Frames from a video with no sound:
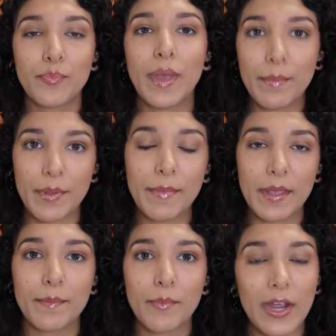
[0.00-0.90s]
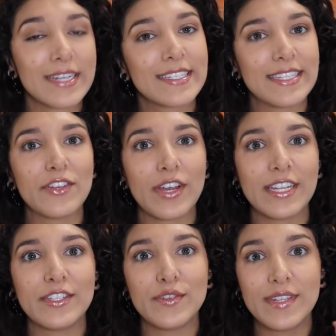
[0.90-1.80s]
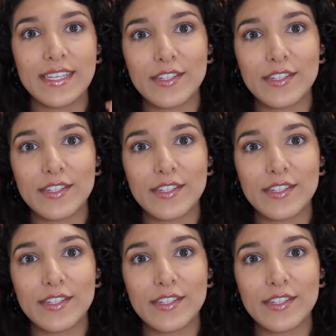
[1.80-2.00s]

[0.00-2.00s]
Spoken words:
implement practicing gratitude